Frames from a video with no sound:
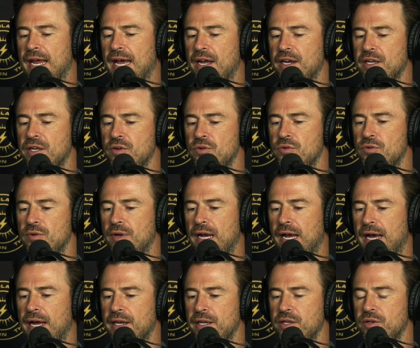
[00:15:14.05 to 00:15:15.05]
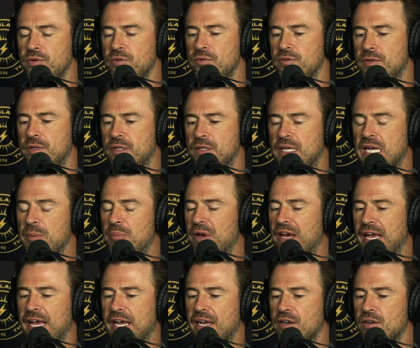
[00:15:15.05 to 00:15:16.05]
How do you keep a
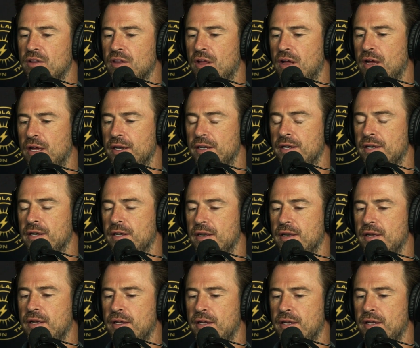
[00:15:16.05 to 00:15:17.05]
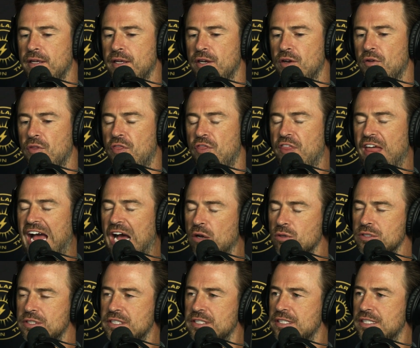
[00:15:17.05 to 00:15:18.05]
handle on,
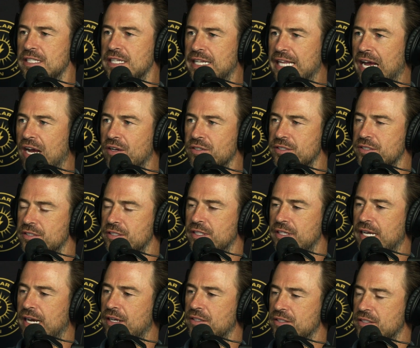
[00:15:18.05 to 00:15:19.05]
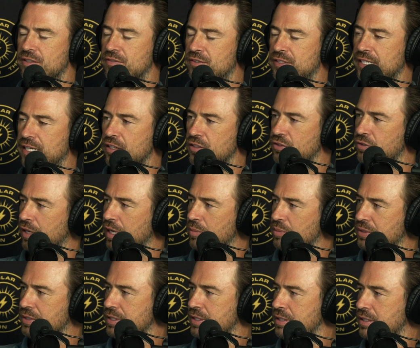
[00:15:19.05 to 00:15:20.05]
thousands and thousands and thousands of sales
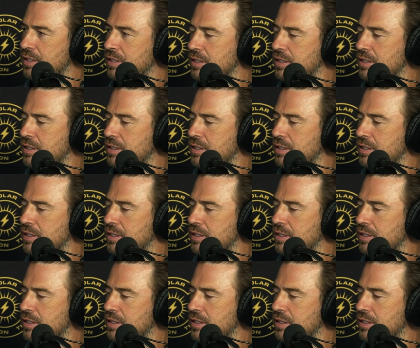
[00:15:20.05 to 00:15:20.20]
reps?